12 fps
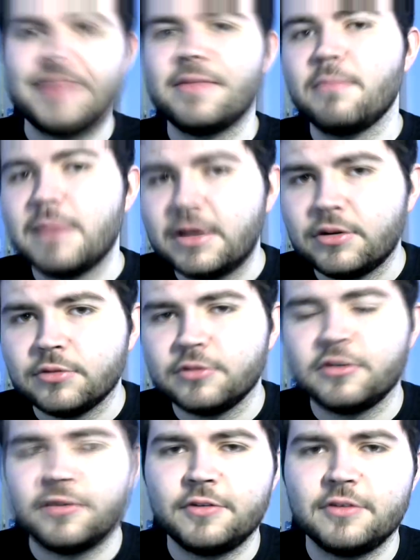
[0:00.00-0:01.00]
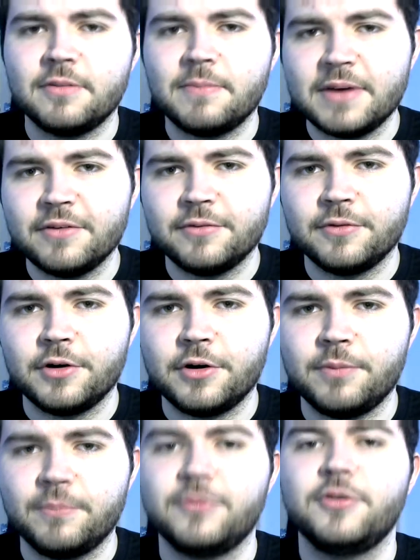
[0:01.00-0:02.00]
in the middle suffers a bit
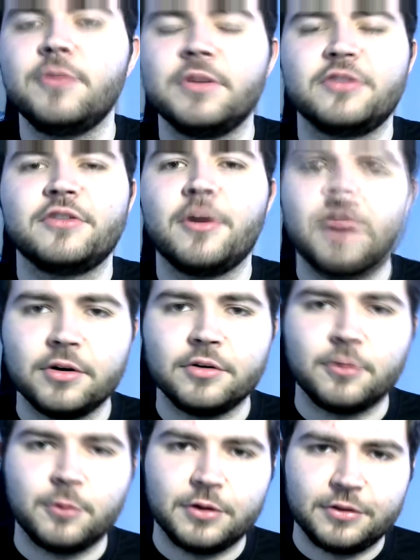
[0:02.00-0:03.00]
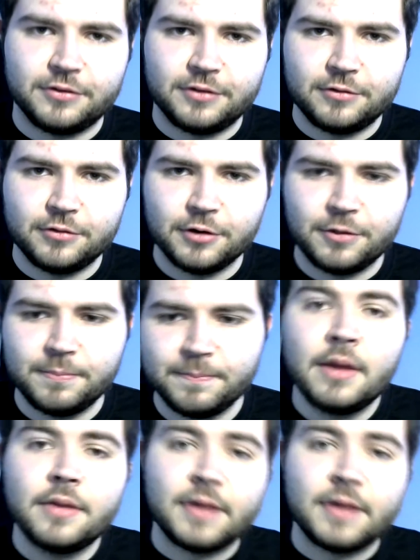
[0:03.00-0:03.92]
from too much going on at once syndrome.